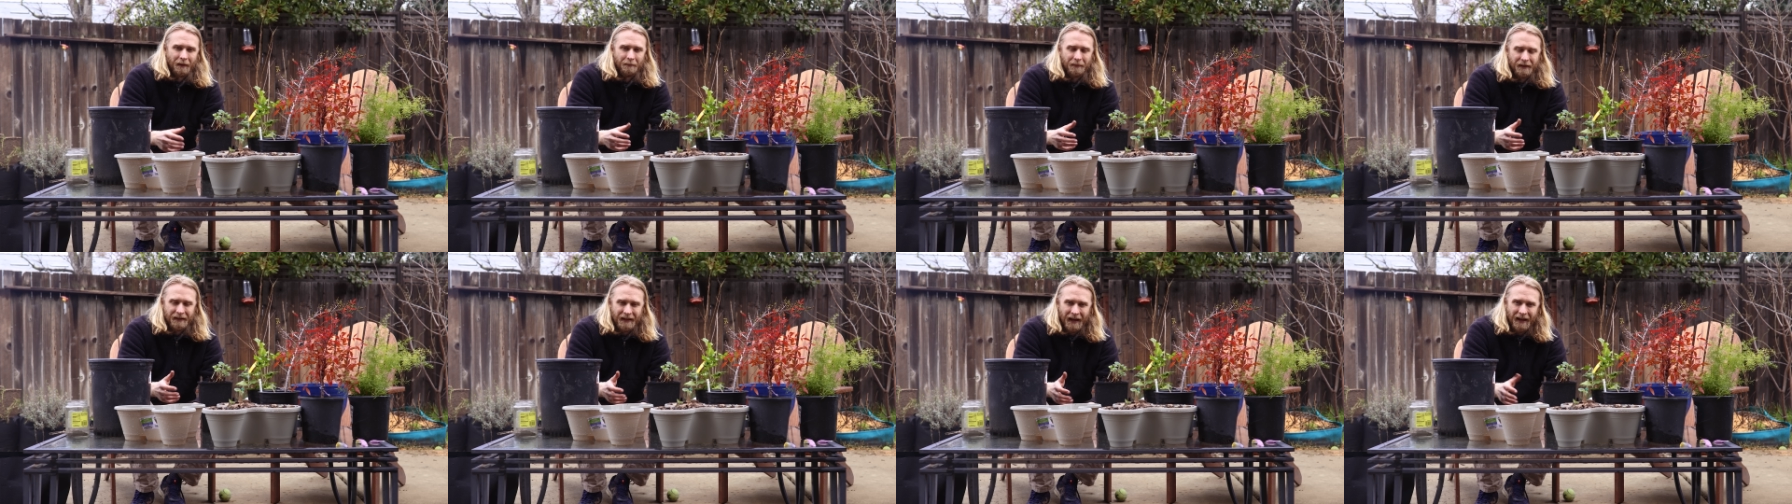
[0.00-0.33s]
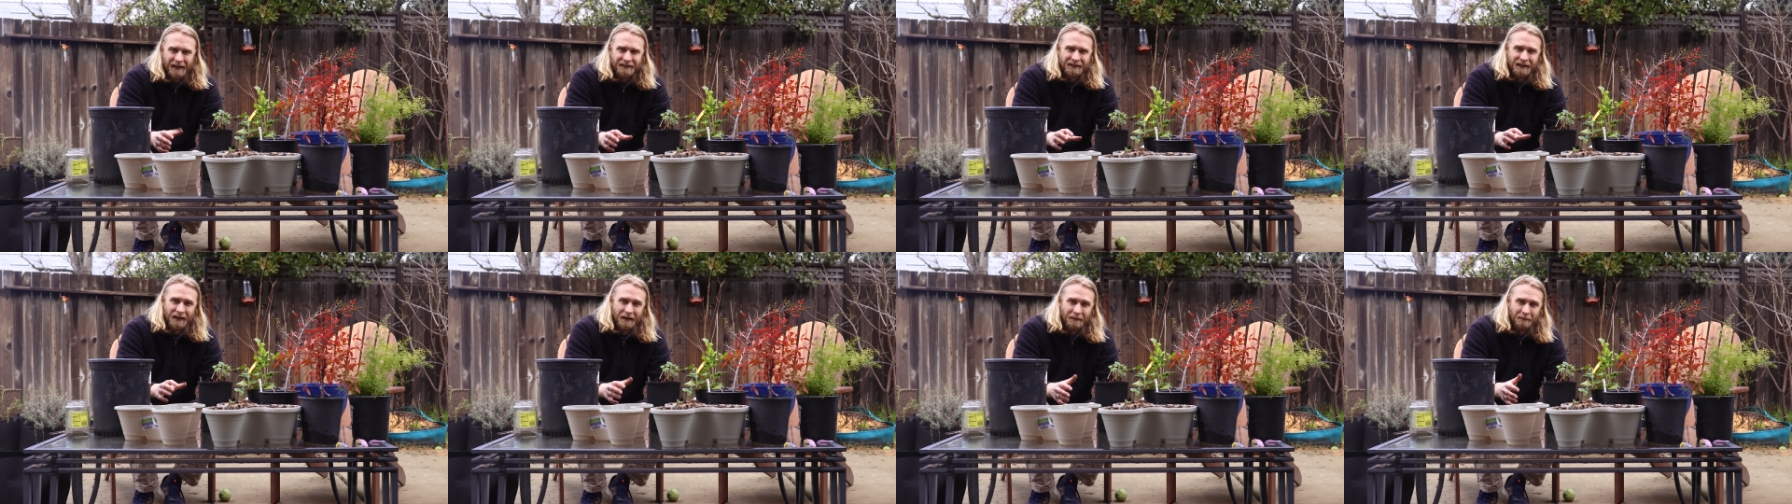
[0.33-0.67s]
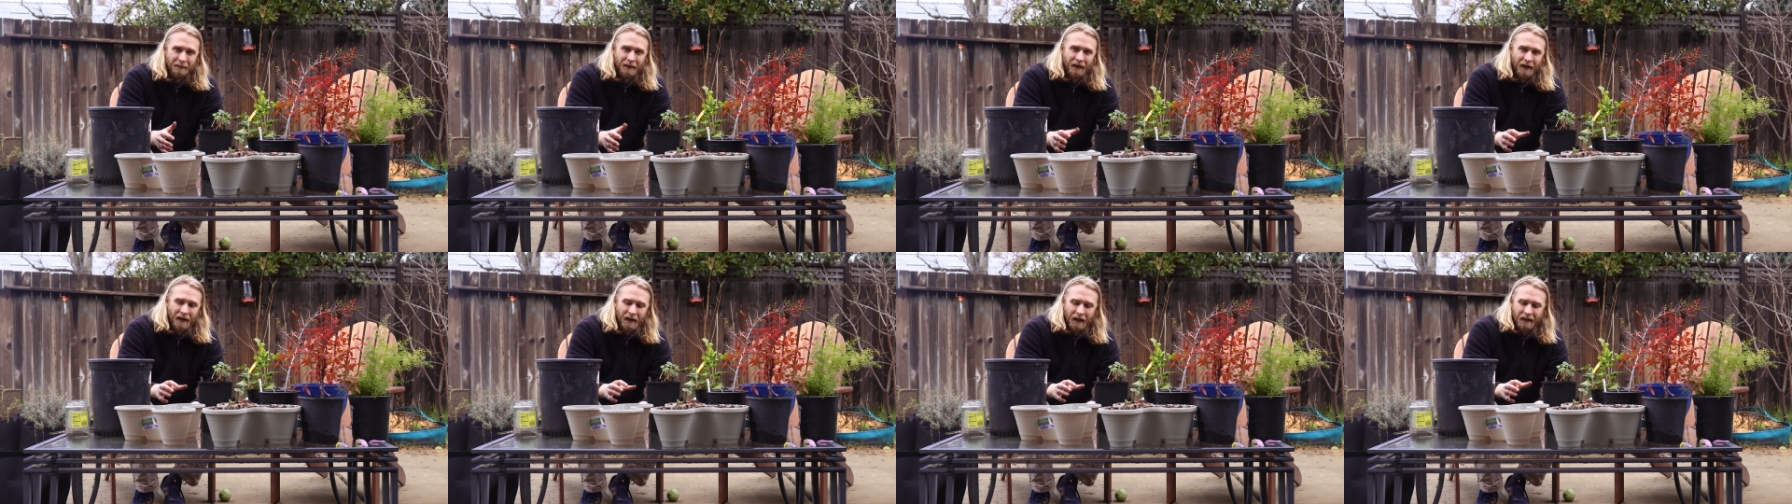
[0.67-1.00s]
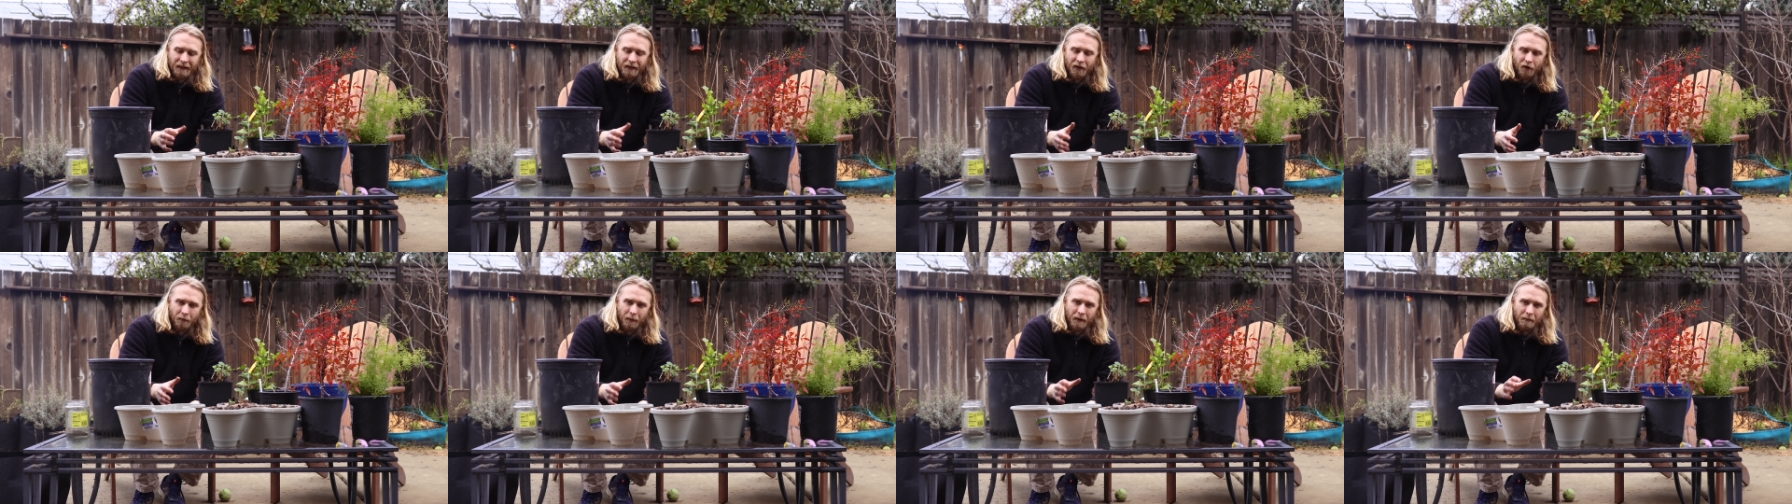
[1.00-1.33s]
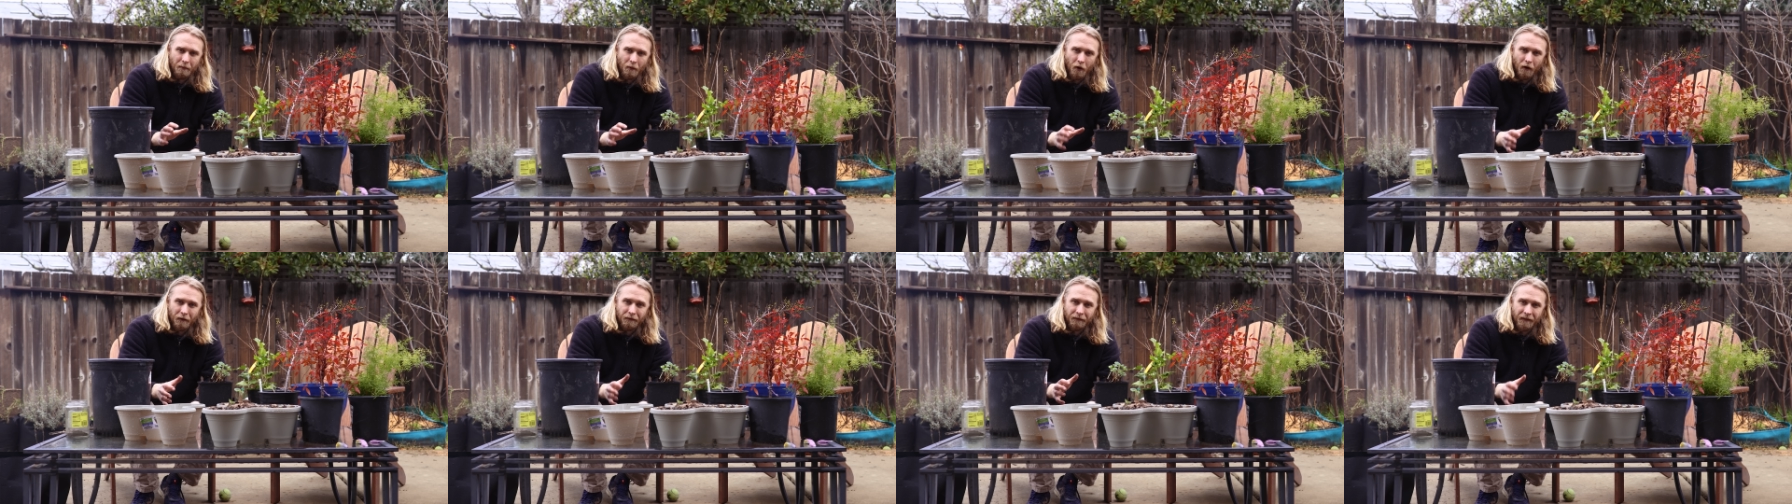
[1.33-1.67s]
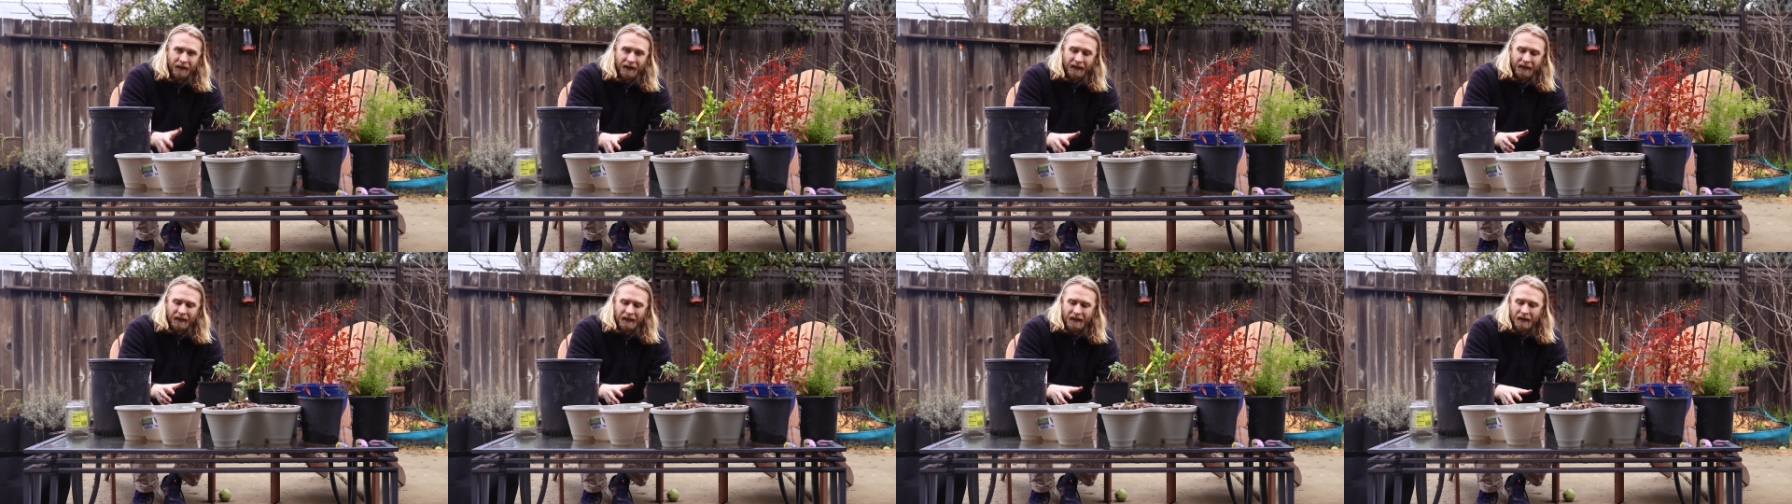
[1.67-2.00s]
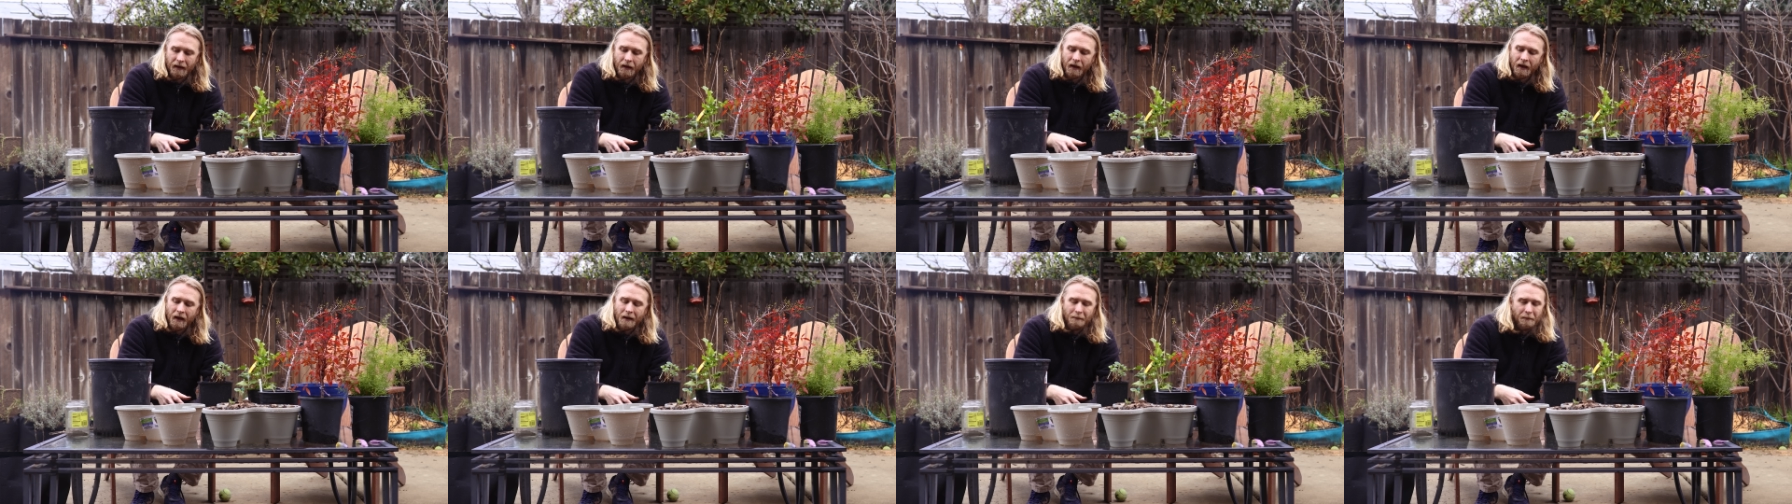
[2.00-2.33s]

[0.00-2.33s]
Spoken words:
Potassium, a little bit more finicky,